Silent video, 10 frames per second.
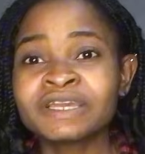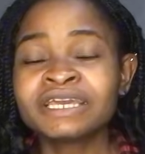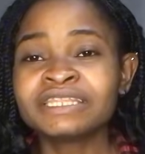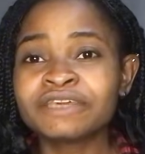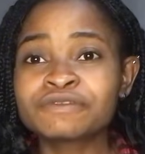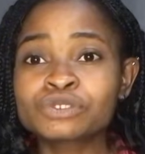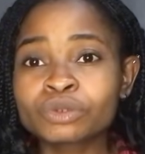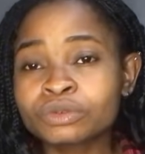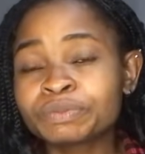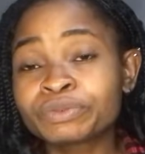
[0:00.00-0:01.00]
they've
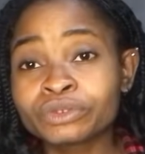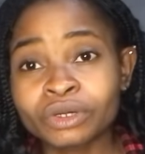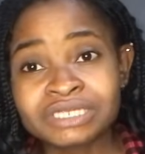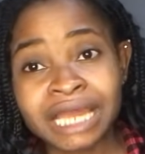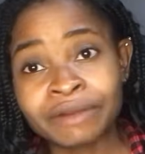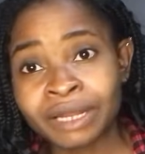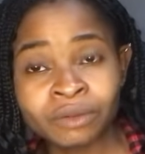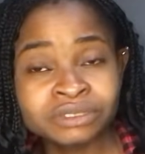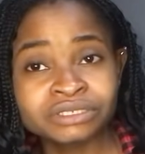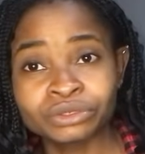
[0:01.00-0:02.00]
sold products
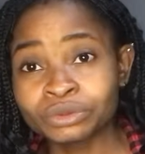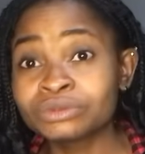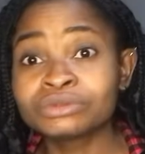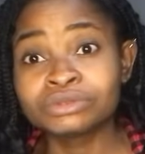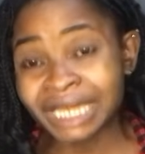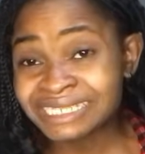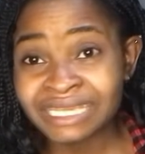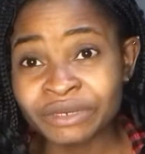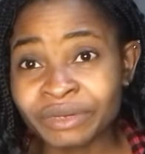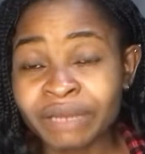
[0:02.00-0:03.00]
around, you know, that
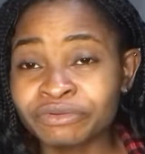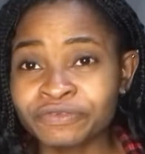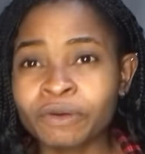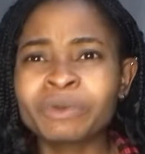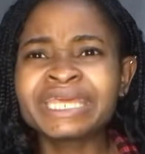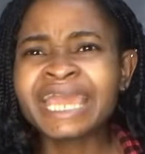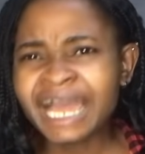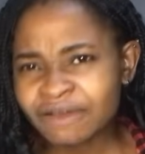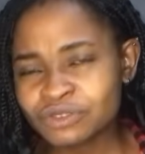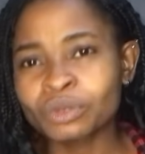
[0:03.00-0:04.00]
area before, but they
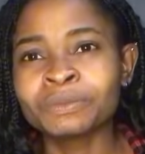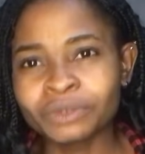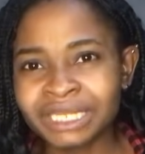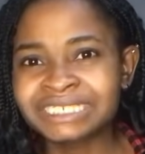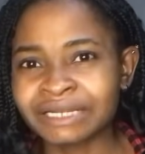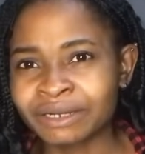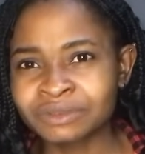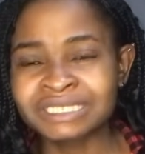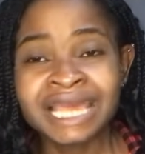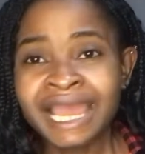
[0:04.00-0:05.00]
have some knowledge around it.